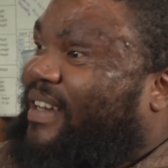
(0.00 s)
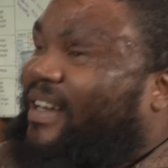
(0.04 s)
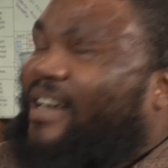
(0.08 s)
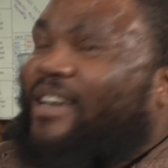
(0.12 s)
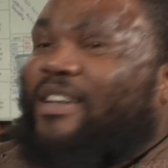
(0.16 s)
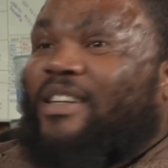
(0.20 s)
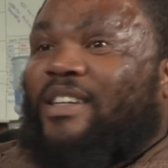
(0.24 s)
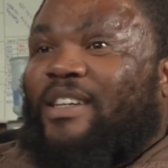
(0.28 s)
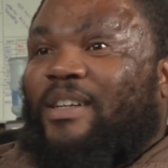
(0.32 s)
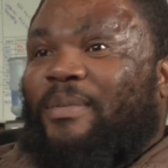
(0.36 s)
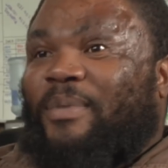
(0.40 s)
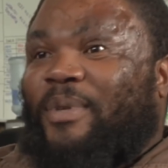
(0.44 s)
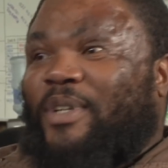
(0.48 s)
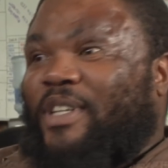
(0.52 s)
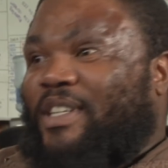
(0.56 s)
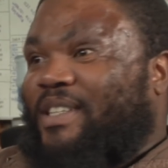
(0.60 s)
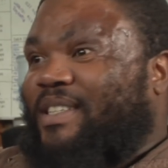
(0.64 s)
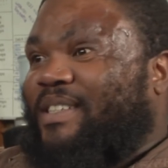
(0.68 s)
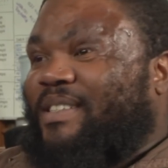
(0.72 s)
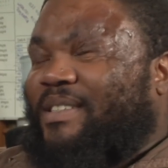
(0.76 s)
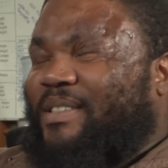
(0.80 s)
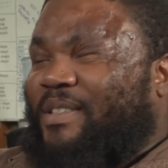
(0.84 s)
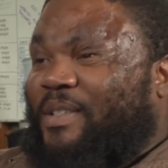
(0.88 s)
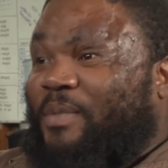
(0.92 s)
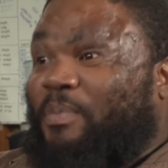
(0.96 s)
our
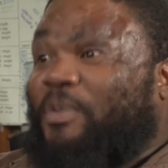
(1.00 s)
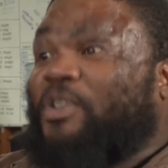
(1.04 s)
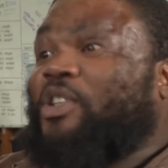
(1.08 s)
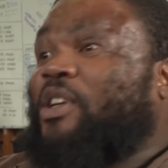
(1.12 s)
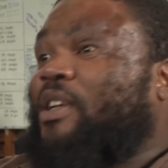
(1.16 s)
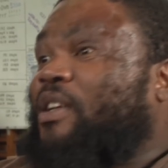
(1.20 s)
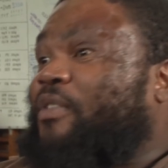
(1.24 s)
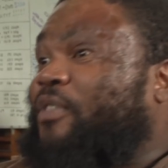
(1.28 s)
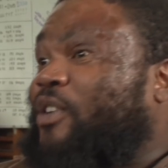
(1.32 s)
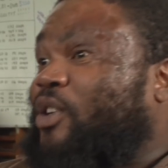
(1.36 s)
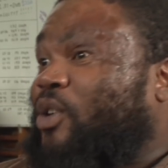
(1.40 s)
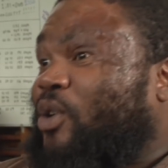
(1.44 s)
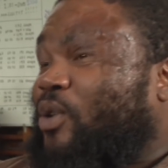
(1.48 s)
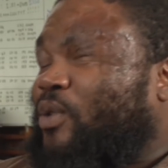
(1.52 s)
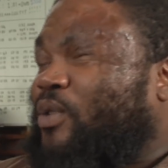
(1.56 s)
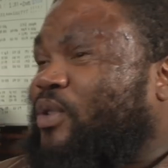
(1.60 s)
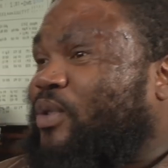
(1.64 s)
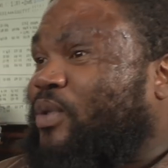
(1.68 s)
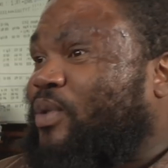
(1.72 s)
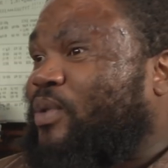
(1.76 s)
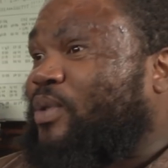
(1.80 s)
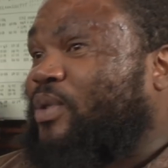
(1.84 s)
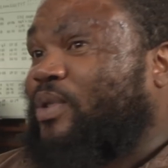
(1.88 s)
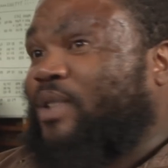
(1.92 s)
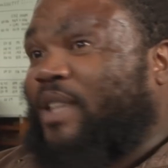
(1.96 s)
communities, especially if you go
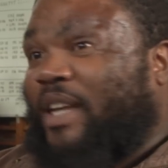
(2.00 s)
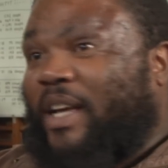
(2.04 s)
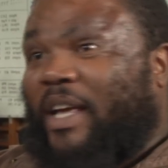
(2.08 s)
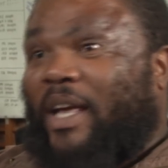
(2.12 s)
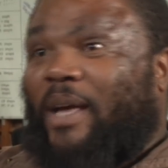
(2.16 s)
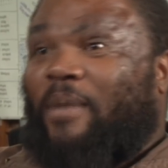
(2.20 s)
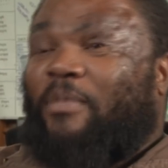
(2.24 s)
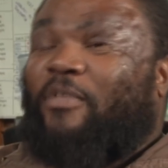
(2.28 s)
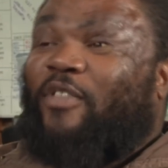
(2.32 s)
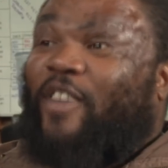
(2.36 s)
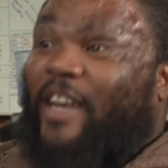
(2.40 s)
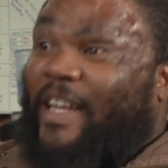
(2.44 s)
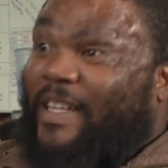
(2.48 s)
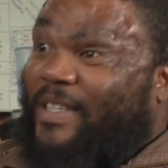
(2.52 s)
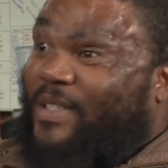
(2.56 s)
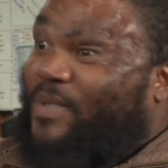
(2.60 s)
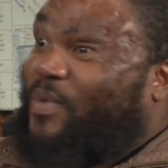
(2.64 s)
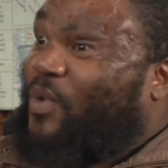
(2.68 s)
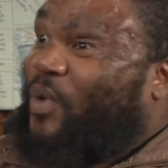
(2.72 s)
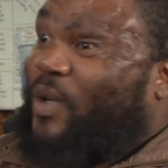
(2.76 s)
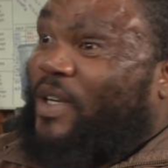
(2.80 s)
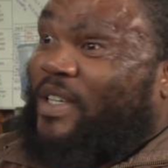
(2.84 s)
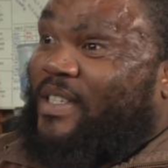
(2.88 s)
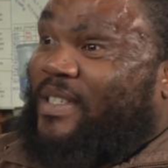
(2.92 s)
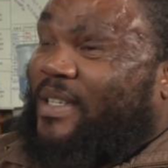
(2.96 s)
to the Cape Flats,
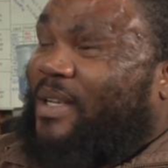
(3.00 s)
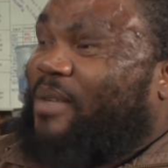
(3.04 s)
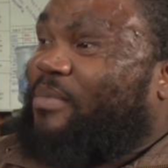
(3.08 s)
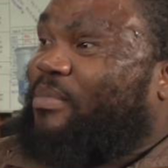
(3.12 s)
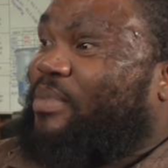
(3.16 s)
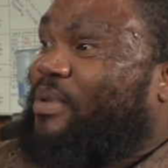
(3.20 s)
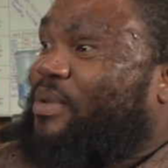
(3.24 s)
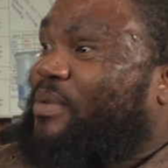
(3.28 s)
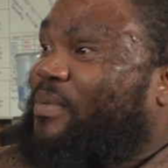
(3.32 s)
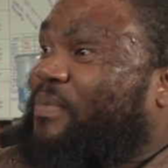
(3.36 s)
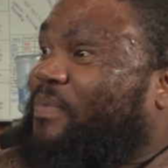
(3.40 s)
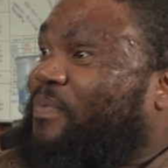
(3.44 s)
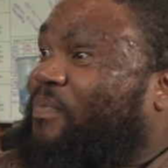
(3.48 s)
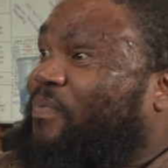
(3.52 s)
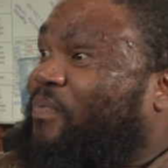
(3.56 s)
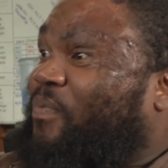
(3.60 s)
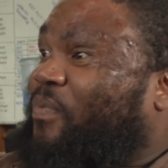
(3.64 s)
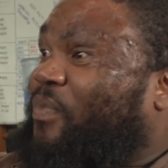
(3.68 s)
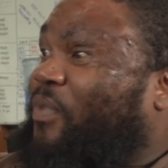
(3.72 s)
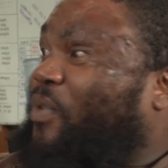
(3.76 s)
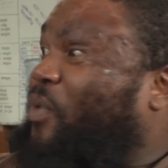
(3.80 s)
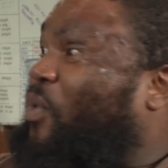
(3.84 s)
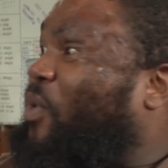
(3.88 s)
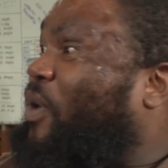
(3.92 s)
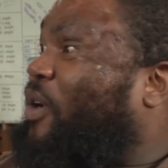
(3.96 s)
for example,
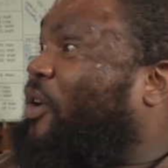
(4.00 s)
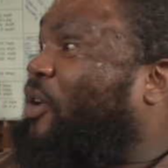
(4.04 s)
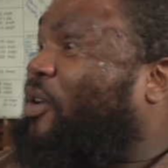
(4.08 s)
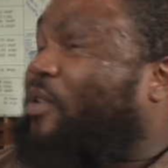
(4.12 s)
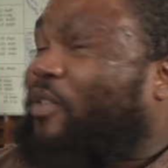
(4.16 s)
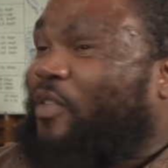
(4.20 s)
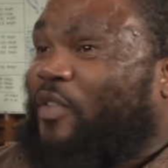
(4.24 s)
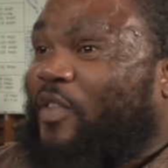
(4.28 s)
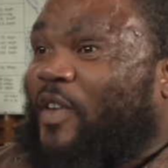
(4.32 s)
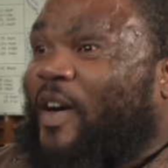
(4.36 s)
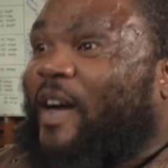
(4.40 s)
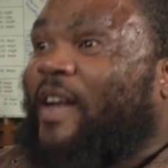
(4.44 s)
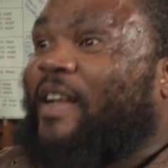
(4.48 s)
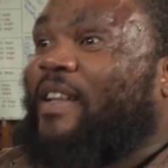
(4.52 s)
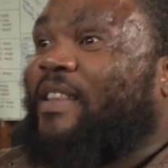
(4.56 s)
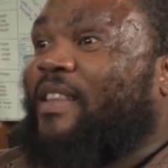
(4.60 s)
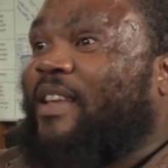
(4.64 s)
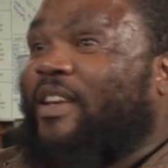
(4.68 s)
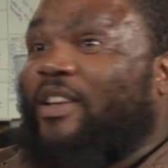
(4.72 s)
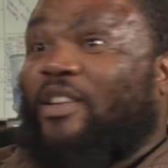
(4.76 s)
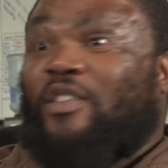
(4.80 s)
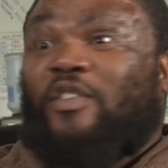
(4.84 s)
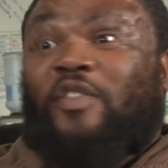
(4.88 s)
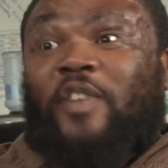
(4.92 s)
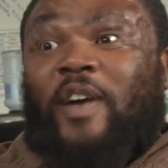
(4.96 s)
what do you find
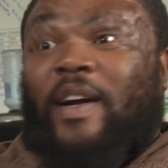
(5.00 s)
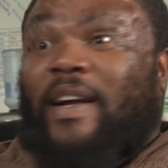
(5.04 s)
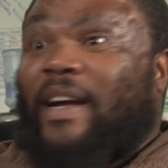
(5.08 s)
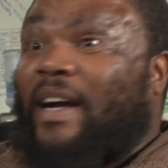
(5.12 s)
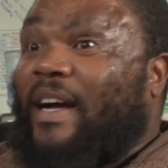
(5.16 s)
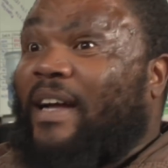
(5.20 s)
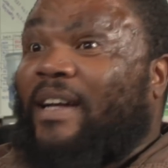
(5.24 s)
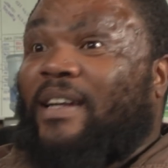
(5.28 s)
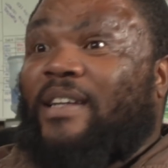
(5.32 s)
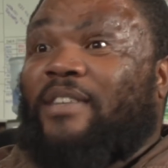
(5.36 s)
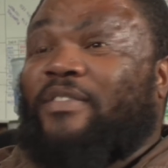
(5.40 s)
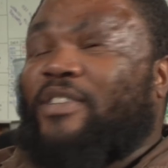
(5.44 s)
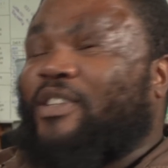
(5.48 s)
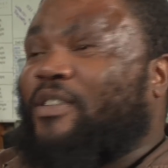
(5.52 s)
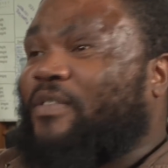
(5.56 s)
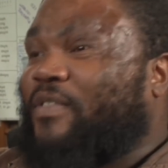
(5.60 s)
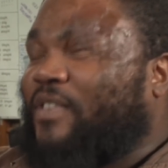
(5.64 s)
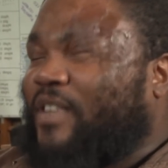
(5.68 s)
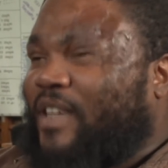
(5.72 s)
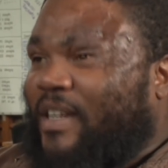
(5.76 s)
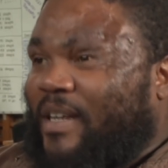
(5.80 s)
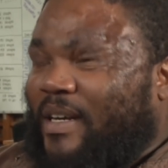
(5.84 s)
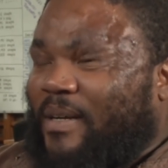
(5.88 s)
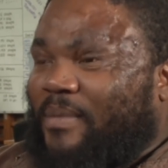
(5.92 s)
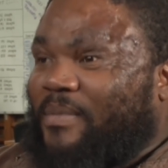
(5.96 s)
there? You find high level
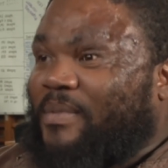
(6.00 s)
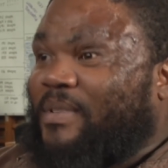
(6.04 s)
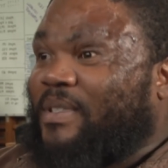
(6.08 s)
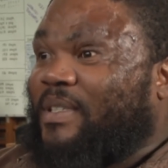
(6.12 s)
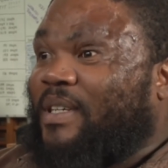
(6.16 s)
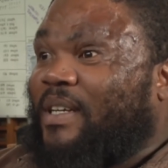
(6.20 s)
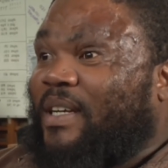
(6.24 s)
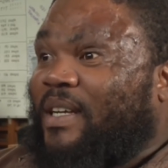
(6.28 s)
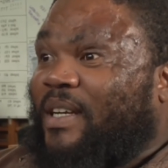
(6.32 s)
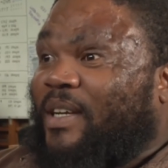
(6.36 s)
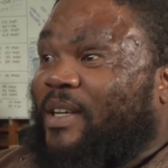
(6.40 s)
of crimes,